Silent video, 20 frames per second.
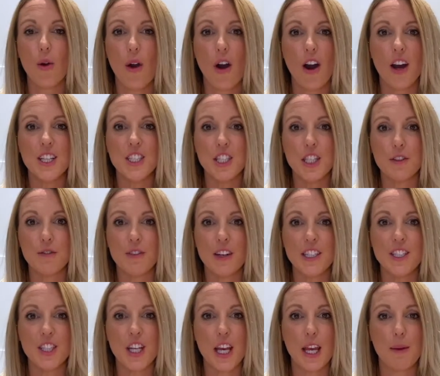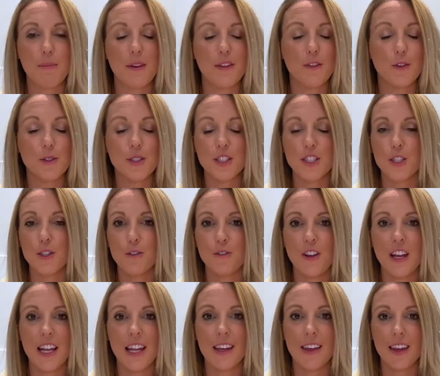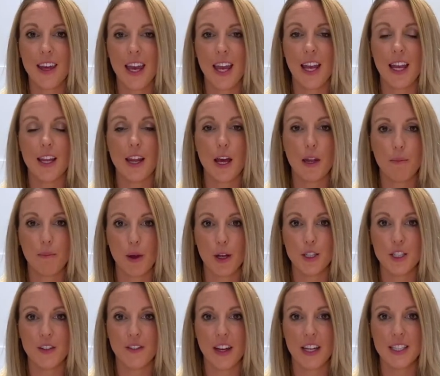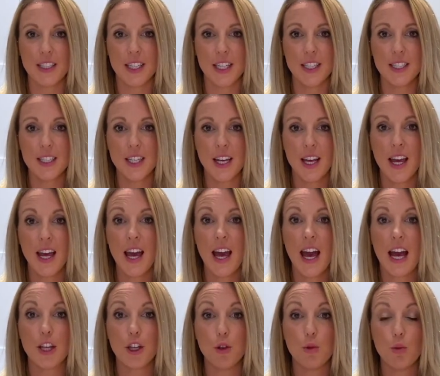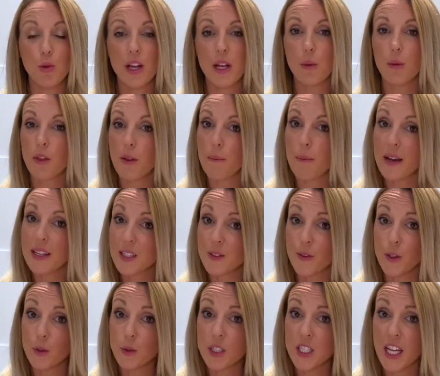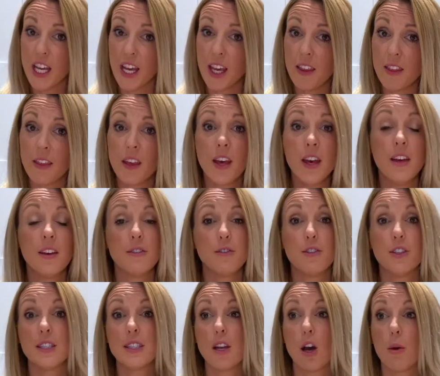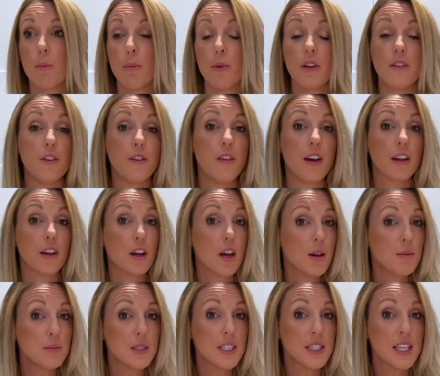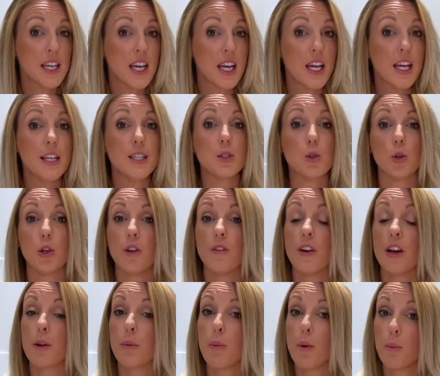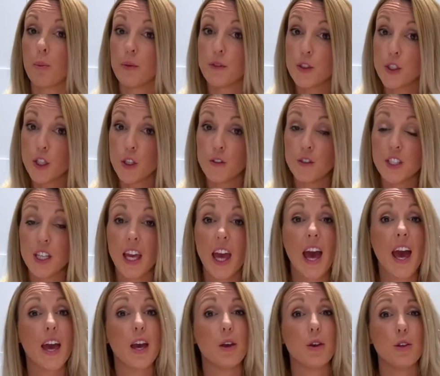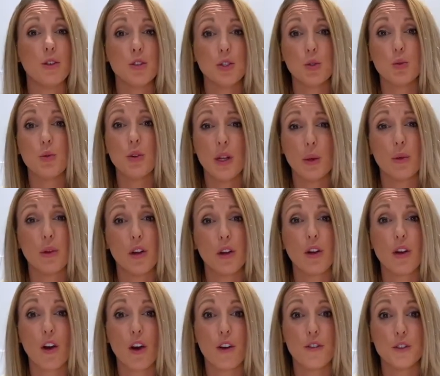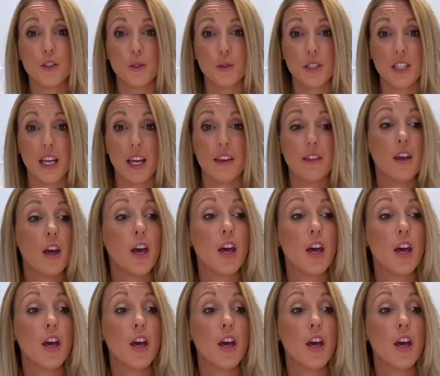hygiene regime, if you're still feeling keen and motivated and you really want the best for your teeth, for example, if you've had gum disease or you've had a problem with tooth decay, or you just really want to look after your teeth,